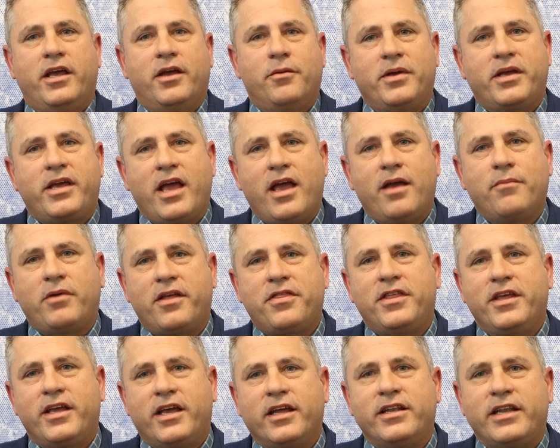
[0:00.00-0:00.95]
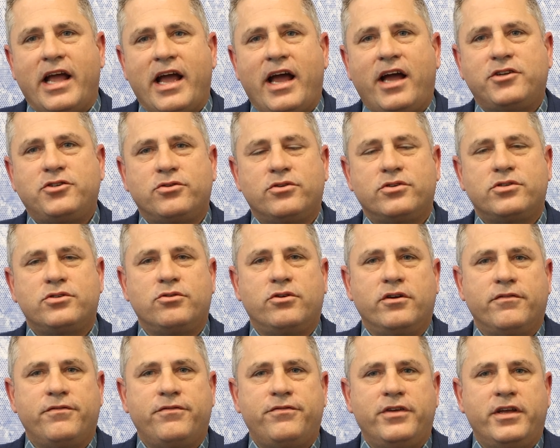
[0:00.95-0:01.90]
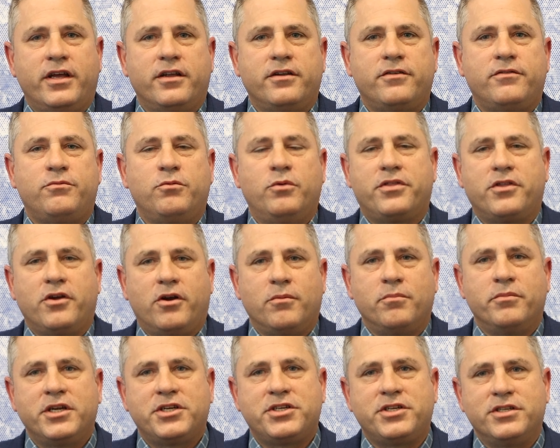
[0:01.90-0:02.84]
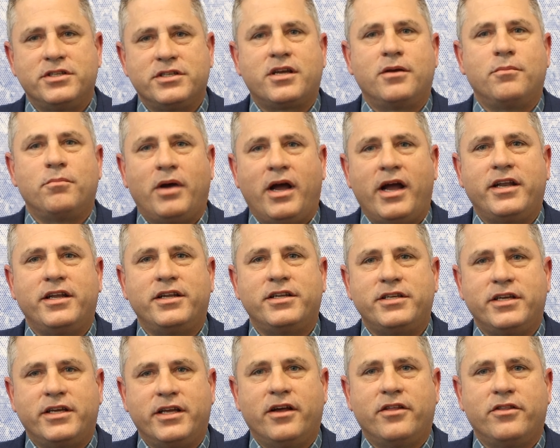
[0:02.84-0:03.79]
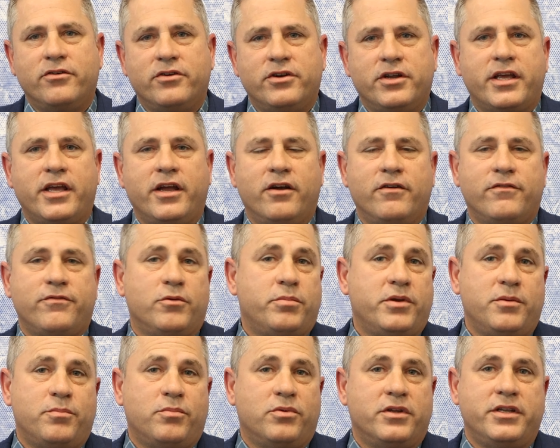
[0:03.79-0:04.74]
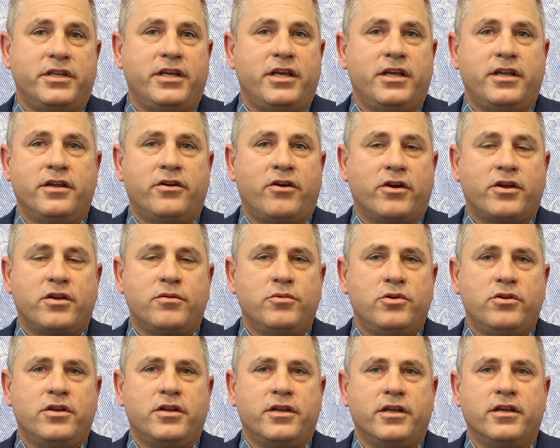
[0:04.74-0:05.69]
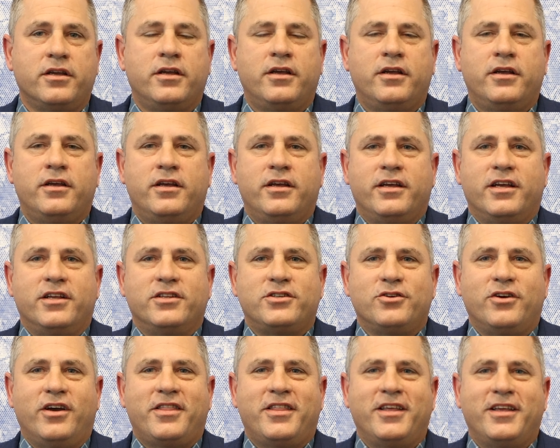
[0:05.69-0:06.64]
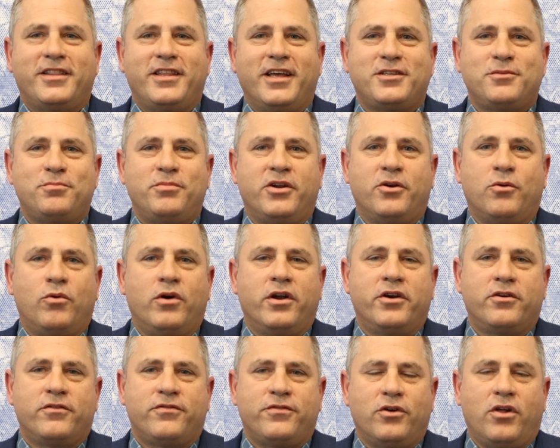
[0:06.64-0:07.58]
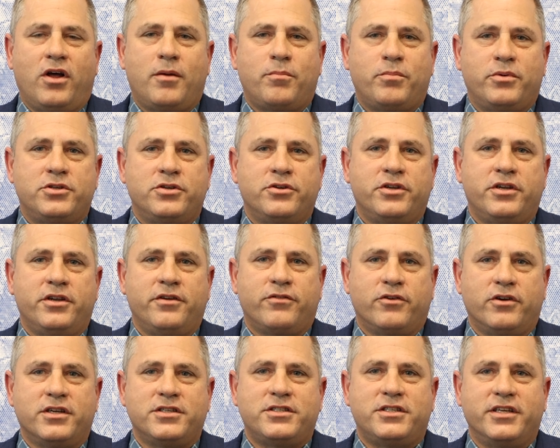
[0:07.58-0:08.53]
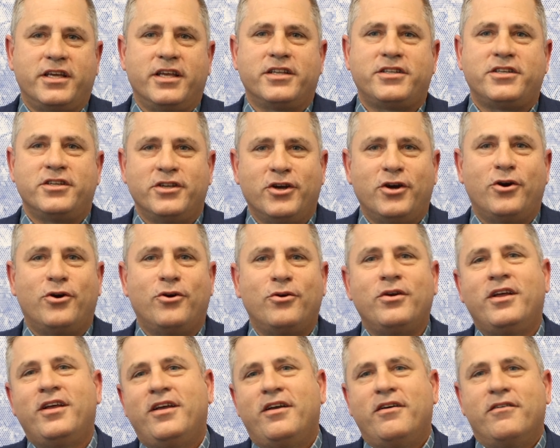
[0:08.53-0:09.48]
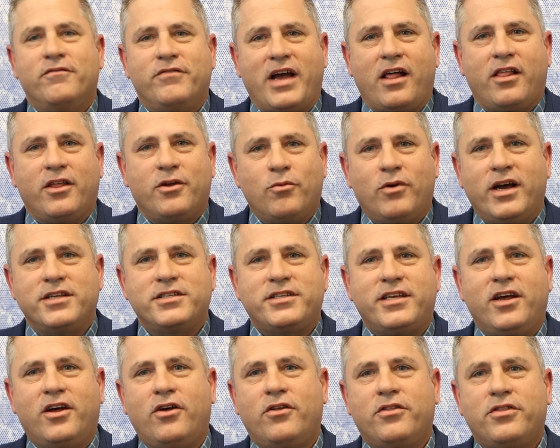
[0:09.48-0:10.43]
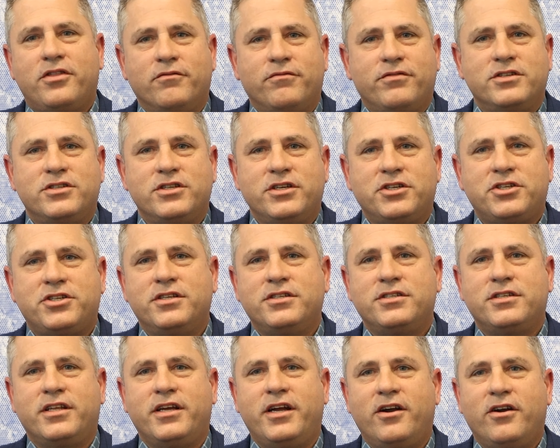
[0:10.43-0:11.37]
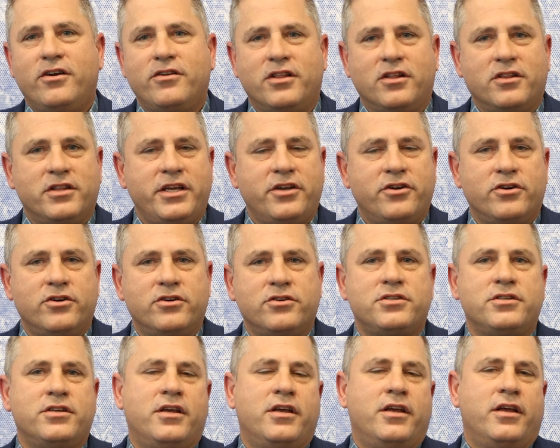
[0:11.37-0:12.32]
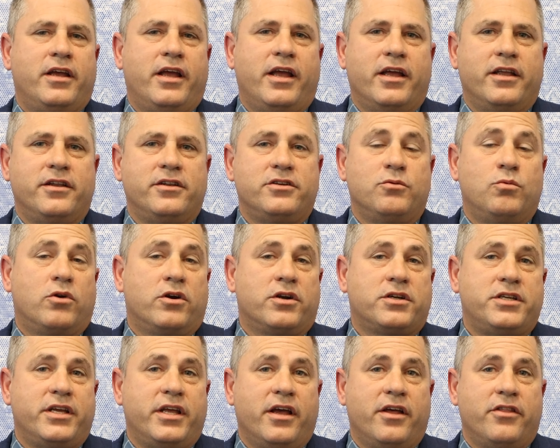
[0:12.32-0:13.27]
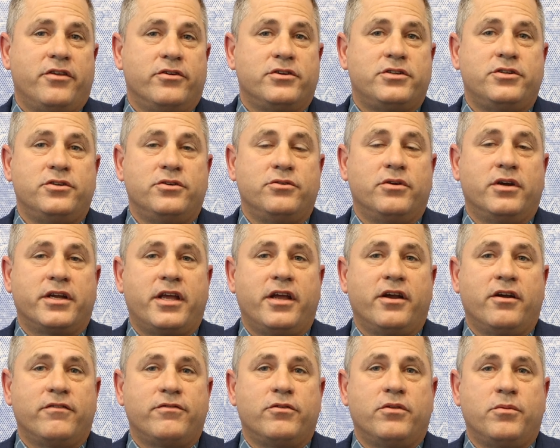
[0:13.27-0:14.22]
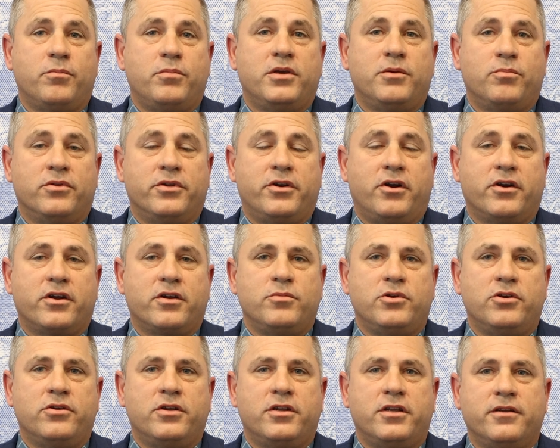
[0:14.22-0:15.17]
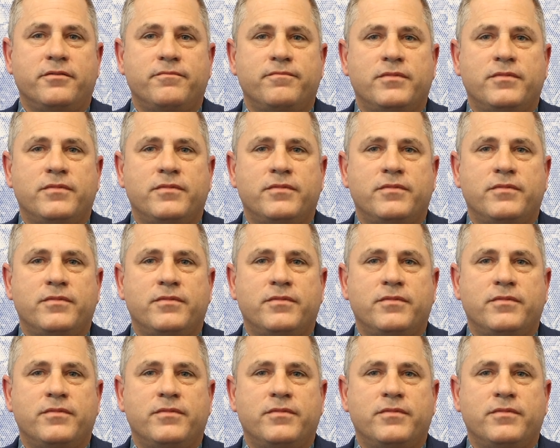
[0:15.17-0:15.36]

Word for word: It became, I think, a natural sort of fit with our missions combining together to care for people in need in our community. And so I think that's been a wonderful opportunity for us to get to know Valleywise Health, the physicians there, the leaders, and to work together to uh, care for the people in our community.